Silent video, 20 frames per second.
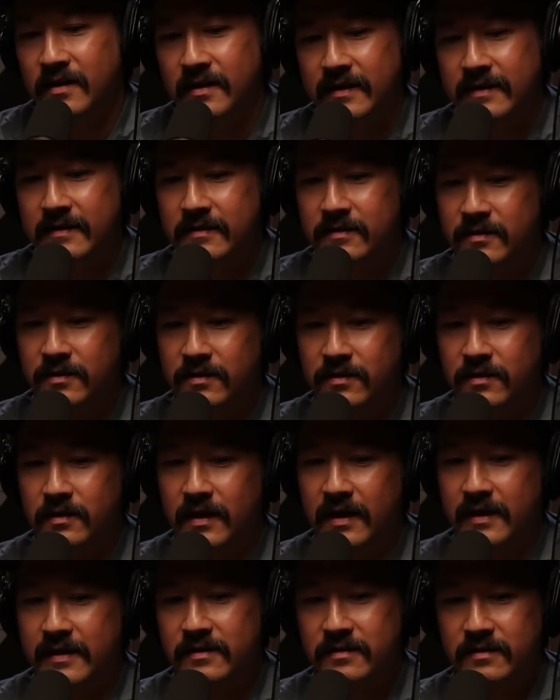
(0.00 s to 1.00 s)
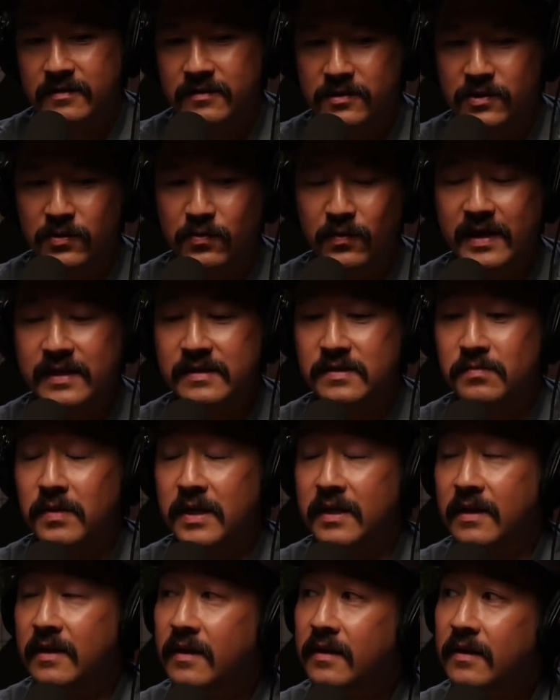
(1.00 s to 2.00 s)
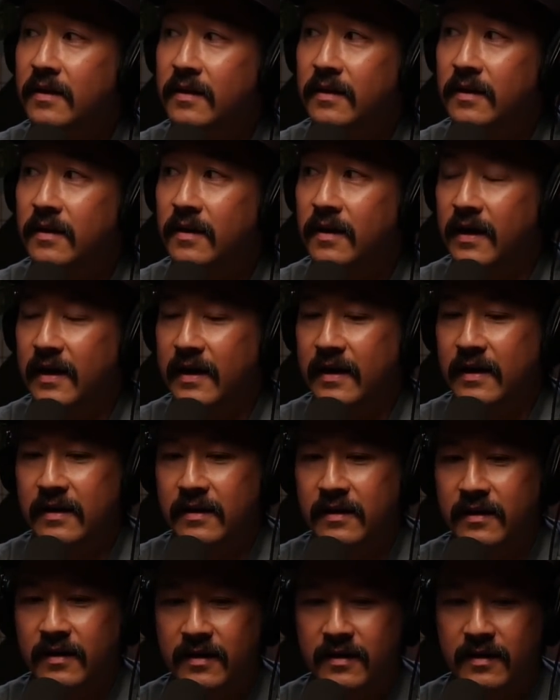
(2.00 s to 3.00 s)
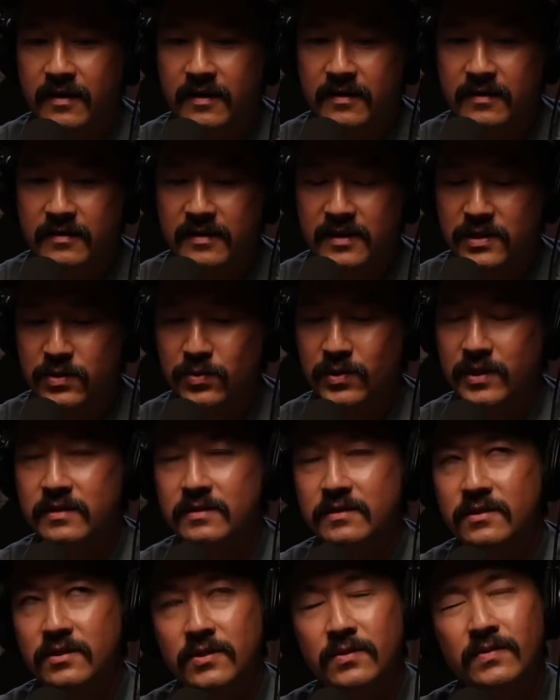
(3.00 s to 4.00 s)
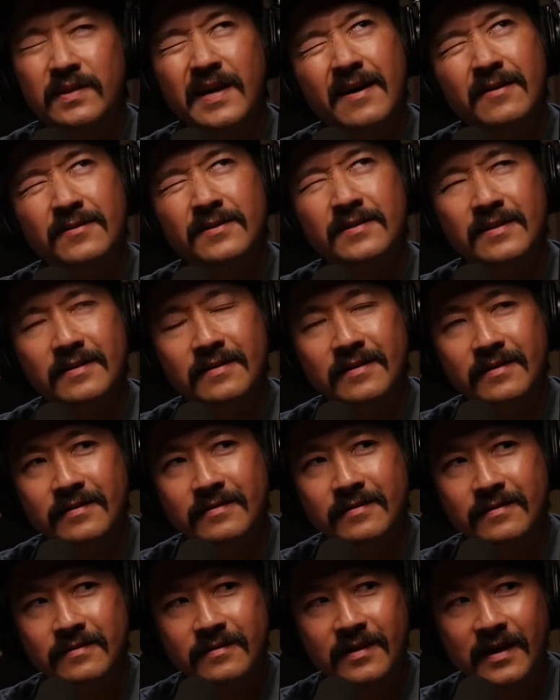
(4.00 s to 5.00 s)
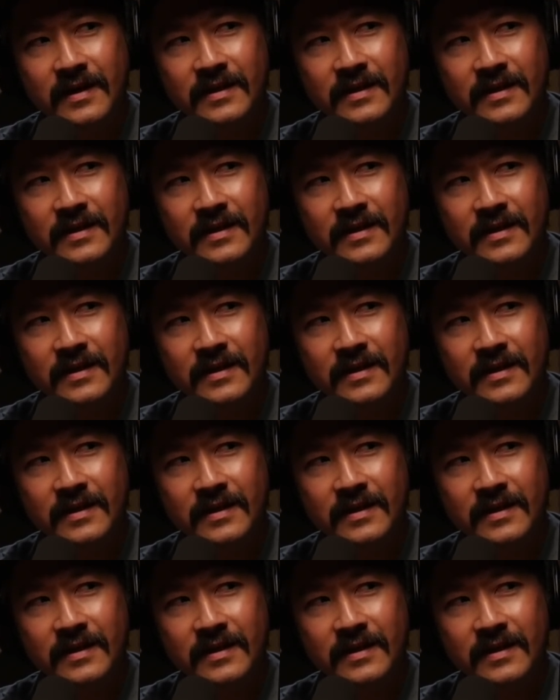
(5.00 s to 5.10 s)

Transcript: I like to raise money. I, this was two thousand.